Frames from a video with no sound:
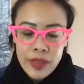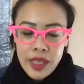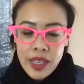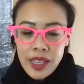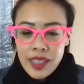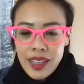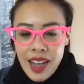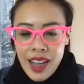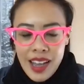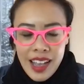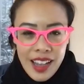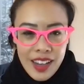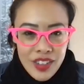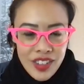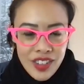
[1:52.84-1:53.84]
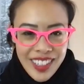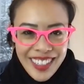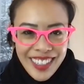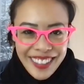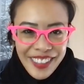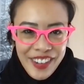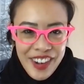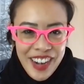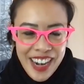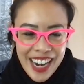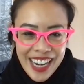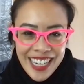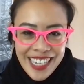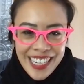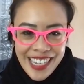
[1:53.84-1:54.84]
yeah, I actually cleared
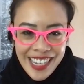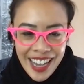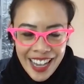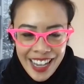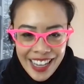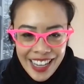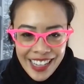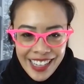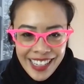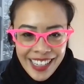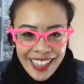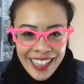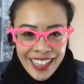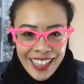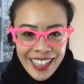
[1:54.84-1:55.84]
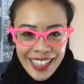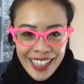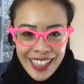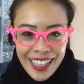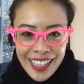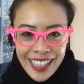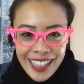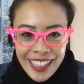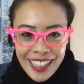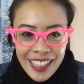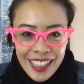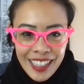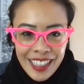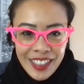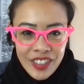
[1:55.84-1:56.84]
ninety K
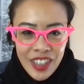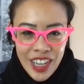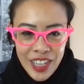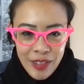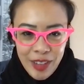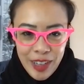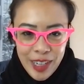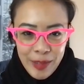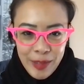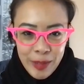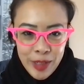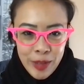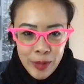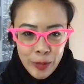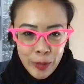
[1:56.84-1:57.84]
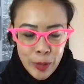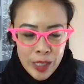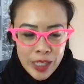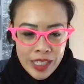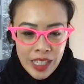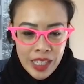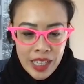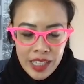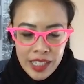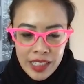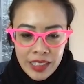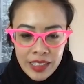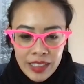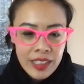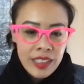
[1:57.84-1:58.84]
in January, which was
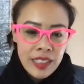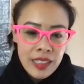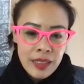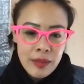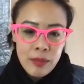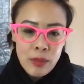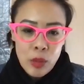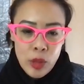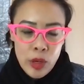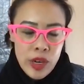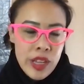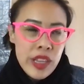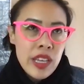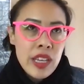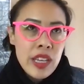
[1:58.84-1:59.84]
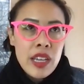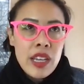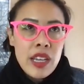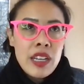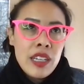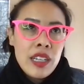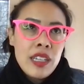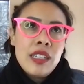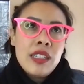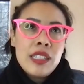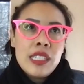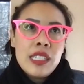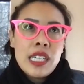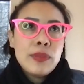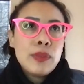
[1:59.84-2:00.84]
like more than
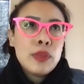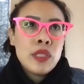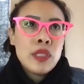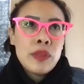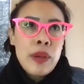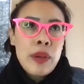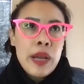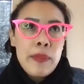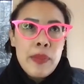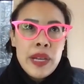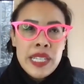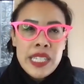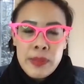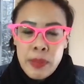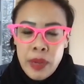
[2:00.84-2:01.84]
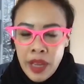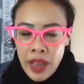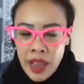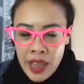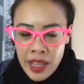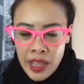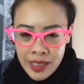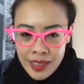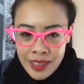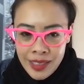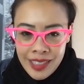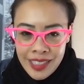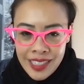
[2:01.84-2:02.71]
double my best month to